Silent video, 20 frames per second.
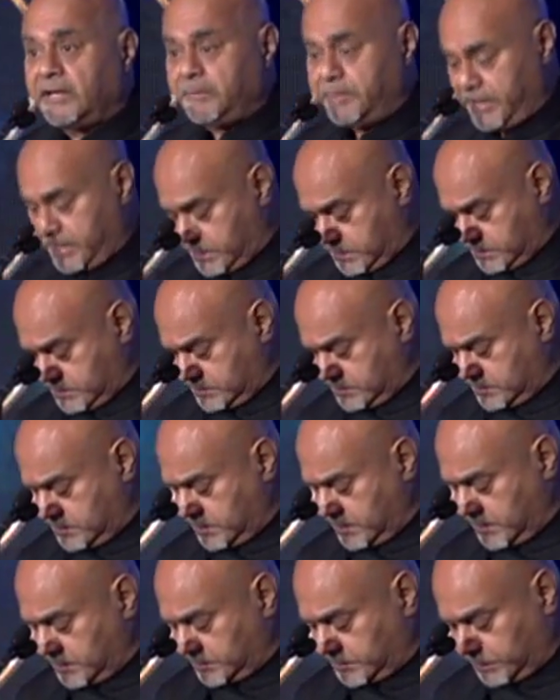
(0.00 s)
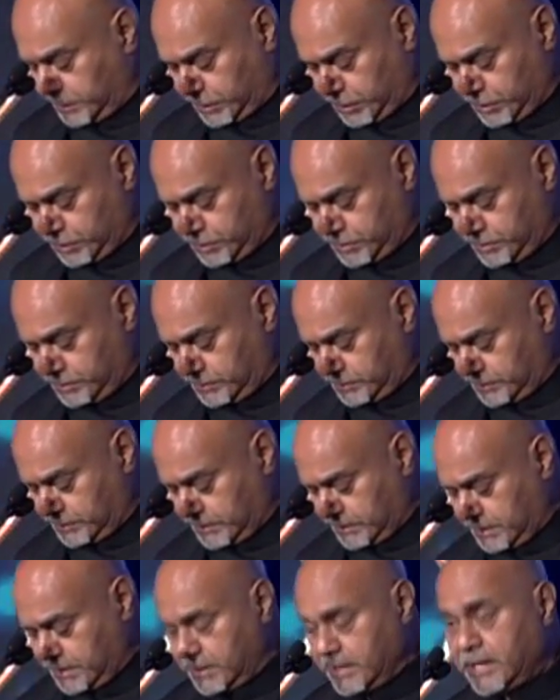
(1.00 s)
institutions,
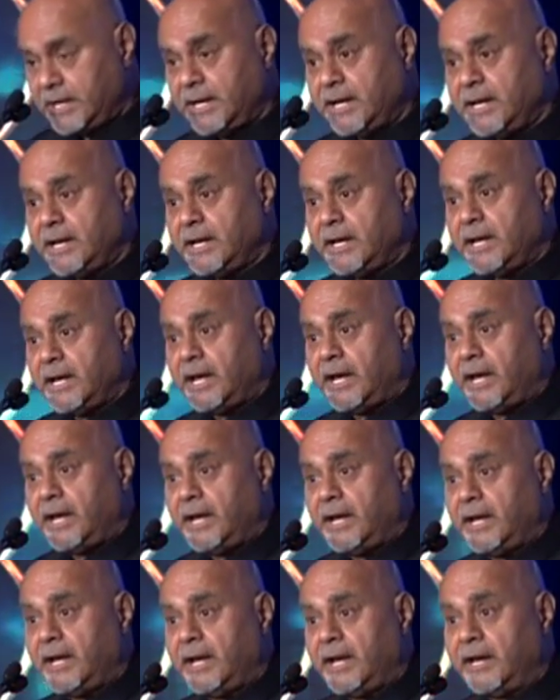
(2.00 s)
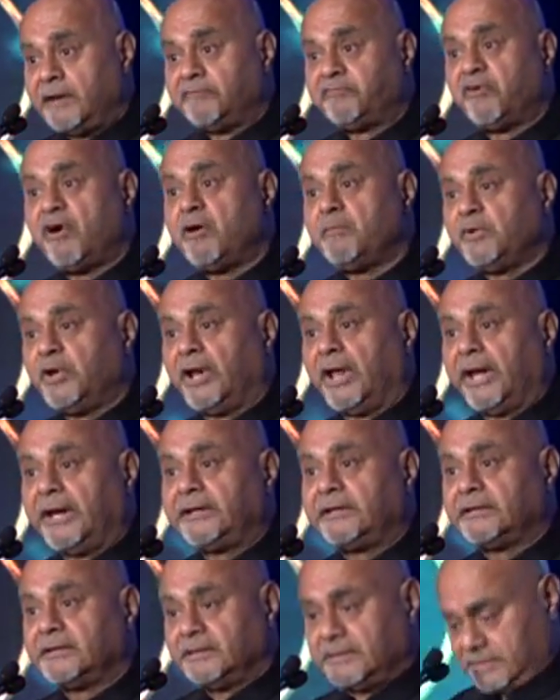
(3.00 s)
and formulate
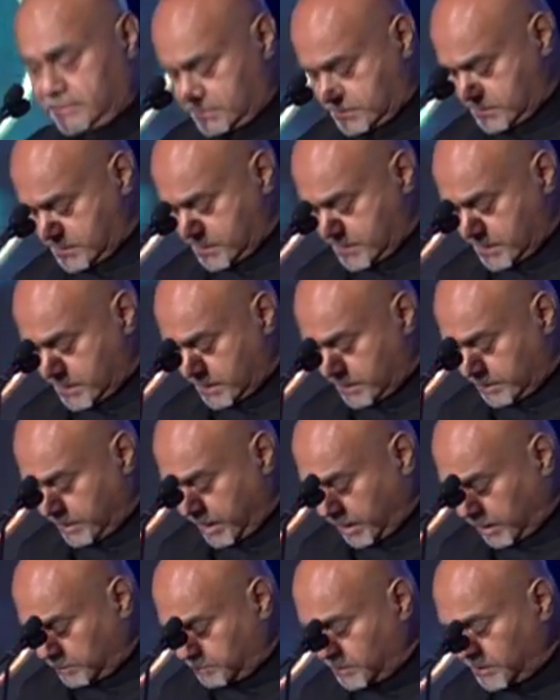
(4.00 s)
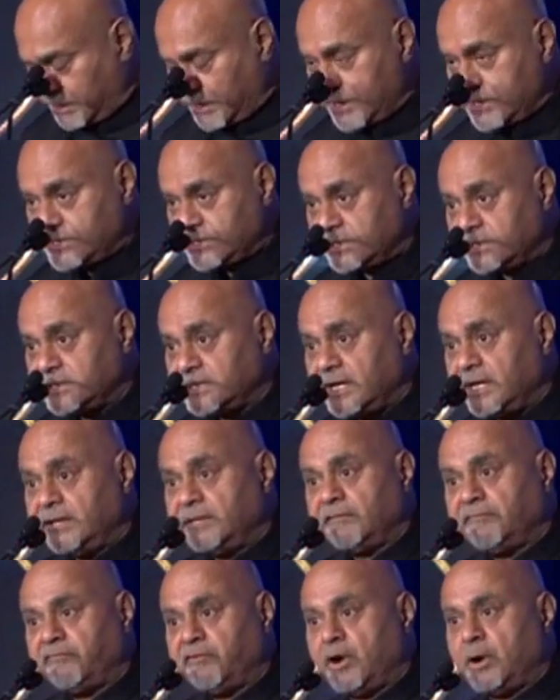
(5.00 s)
recommendations in the form of
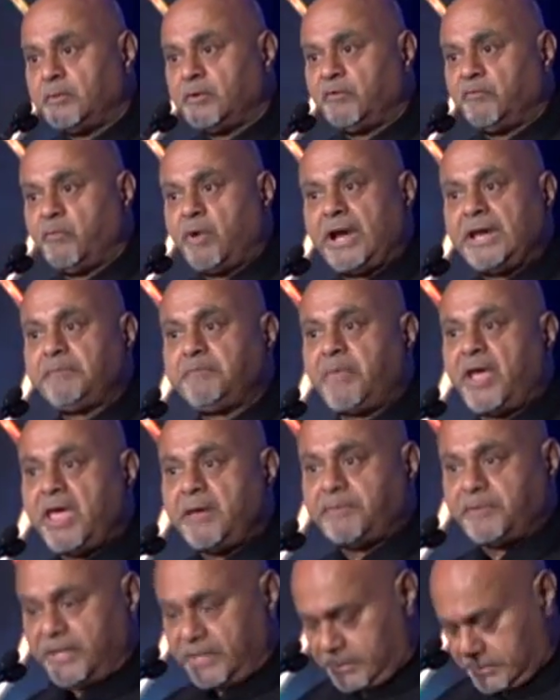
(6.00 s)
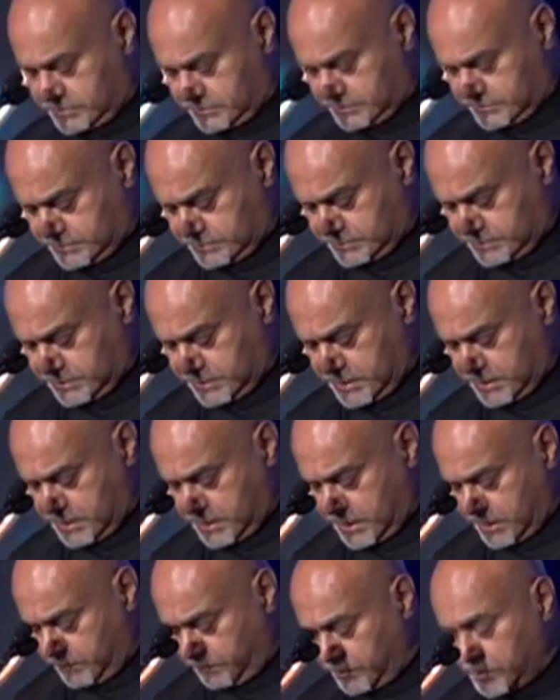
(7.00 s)
white paper which could
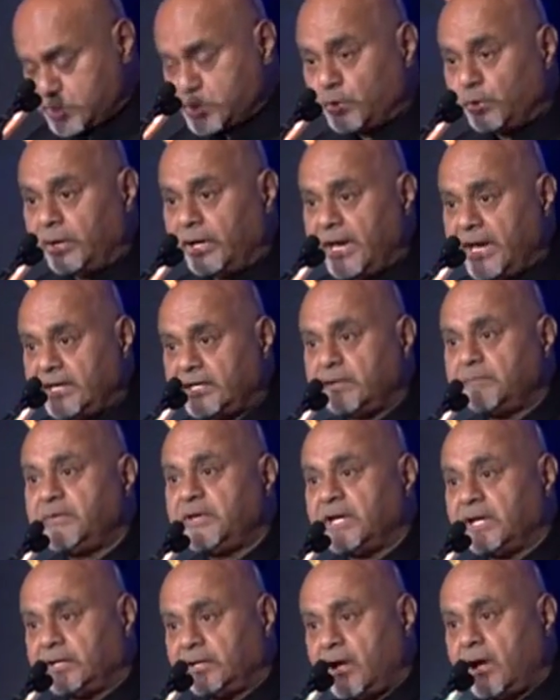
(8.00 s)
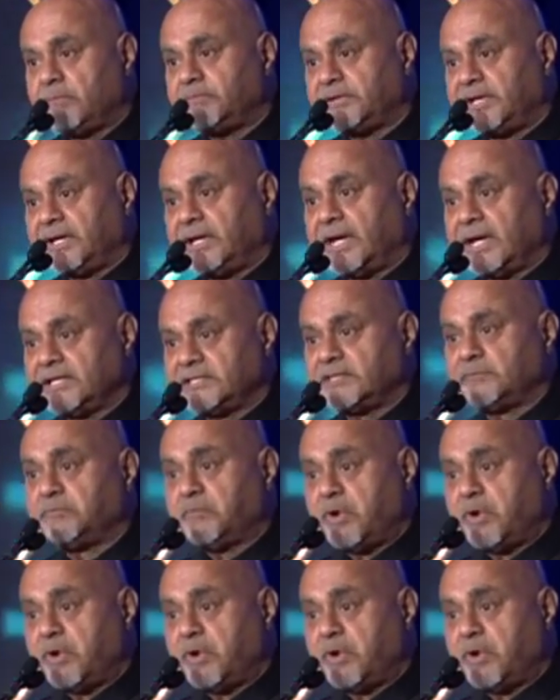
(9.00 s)
later be adopted as a policy.